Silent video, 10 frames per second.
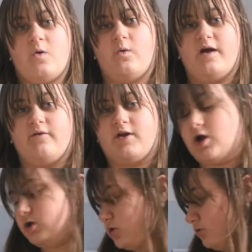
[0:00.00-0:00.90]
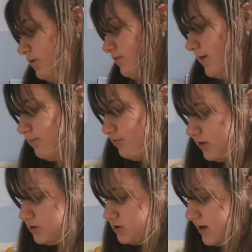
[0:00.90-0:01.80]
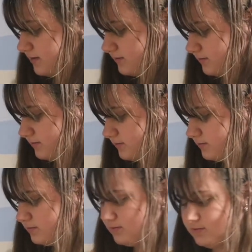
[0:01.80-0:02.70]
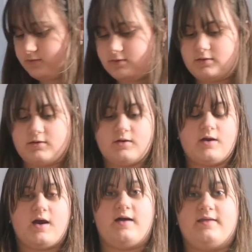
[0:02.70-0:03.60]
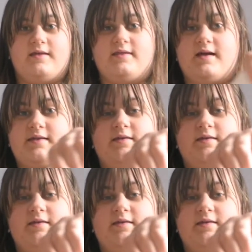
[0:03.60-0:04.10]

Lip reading: where I got to with that project, and then that's a